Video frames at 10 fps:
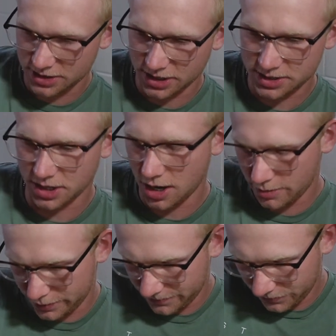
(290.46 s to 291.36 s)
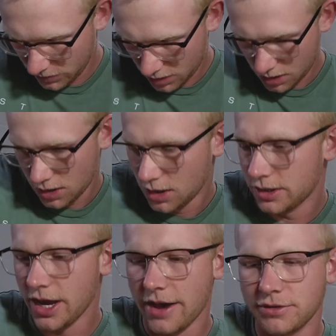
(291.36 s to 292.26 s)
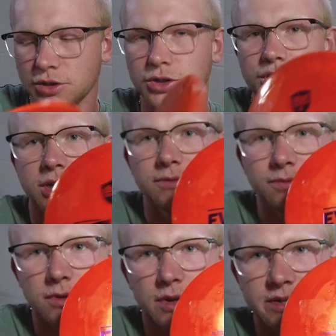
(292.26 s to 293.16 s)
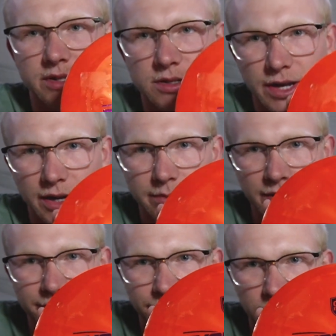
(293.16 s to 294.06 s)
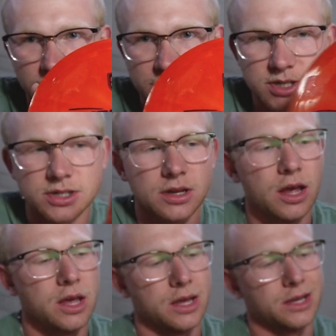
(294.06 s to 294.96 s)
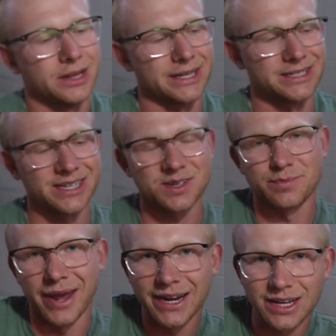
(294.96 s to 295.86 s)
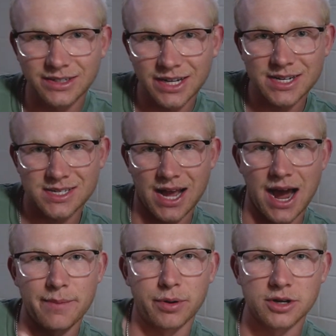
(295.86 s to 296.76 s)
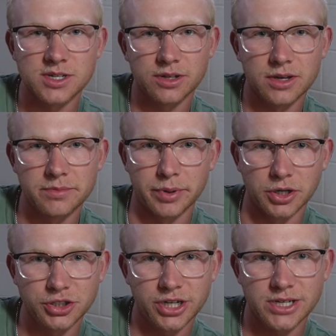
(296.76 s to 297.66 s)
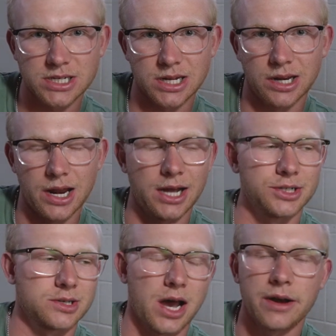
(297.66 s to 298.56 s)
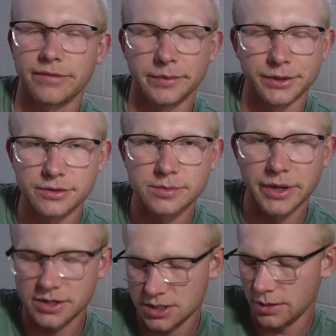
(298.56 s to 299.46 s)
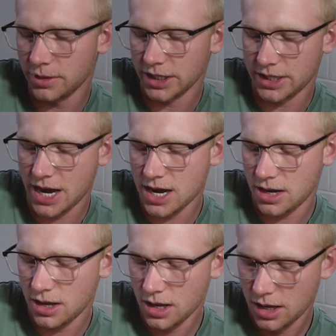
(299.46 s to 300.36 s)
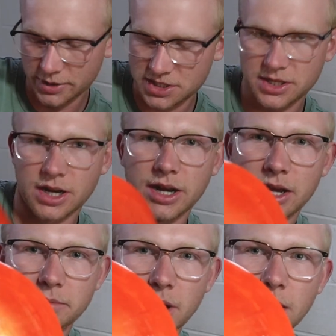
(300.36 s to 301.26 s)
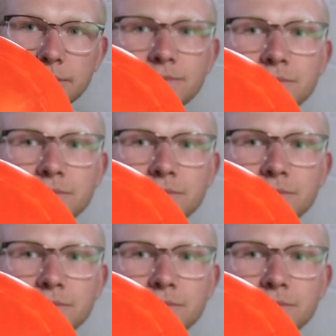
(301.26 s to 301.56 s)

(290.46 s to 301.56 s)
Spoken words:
disc up, the Evolution. This is like my first like Discmania disc that I personally purchased and not just got it from a used bin or something like that. It's the Enigma.